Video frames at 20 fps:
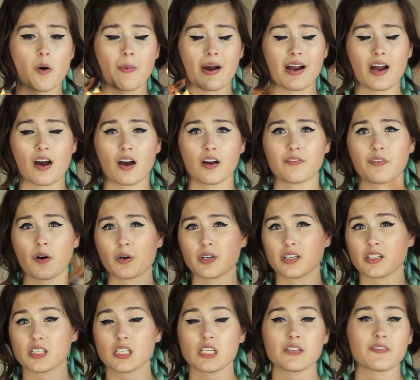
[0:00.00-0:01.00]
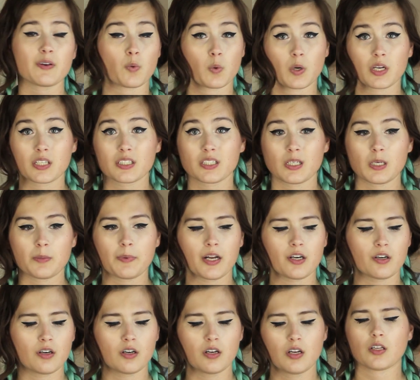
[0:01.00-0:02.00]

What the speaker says: my iPhone, and see if it works any better.